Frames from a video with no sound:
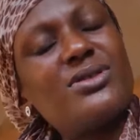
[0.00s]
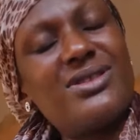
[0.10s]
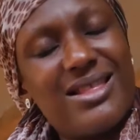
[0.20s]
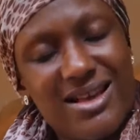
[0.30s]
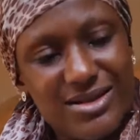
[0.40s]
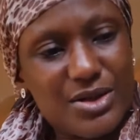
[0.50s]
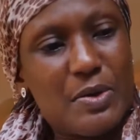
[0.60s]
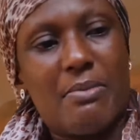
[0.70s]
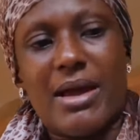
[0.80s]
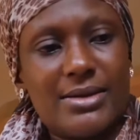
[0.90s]
Just relax
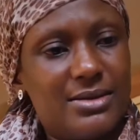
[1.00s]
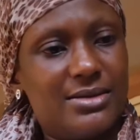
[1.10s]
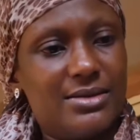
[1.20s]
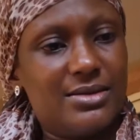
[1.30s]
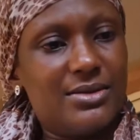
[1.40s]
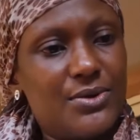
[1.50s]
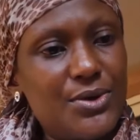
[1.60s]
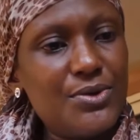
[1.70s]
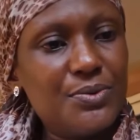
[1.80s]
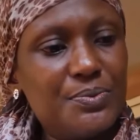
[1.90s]
your mind.
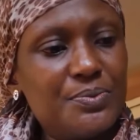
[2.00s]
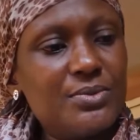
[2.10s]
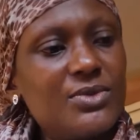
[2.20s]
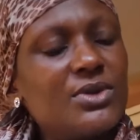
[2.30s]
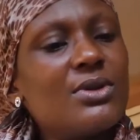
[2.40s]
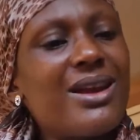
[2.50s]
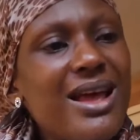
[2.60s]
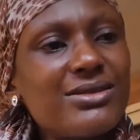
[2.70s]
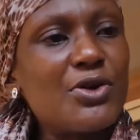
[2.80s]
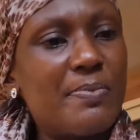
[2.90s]
Oh? Okay,
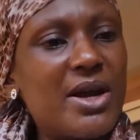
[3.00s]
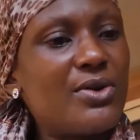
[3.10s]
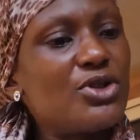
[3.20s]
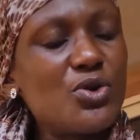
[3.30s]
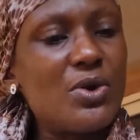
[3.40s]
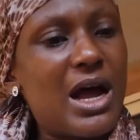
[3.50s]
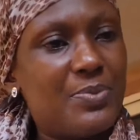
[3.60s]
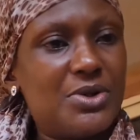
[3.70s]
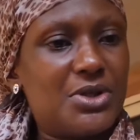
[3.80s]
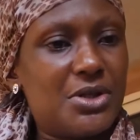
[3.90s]
relax your mind. Nothing will
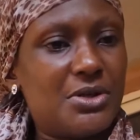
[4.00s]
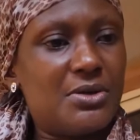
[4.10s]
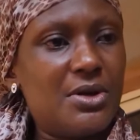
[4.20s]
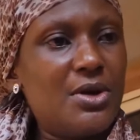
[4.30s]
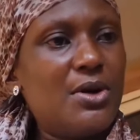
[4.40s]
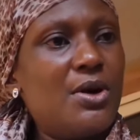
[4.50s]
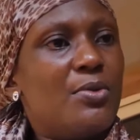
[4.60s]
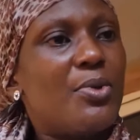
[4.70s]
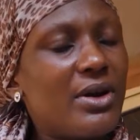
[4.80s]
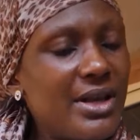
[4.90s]
happen to you.
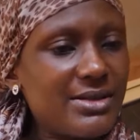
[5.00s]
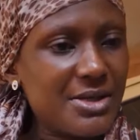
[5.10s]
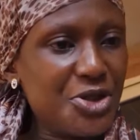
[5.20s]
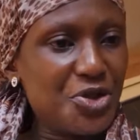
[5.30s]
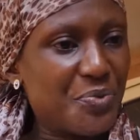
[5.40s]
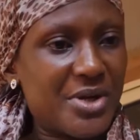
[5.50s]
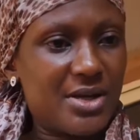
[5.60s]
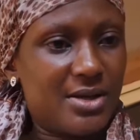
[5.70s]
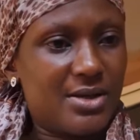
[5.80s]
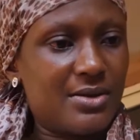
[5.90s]
But listen to
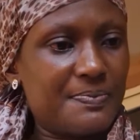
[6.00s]
me.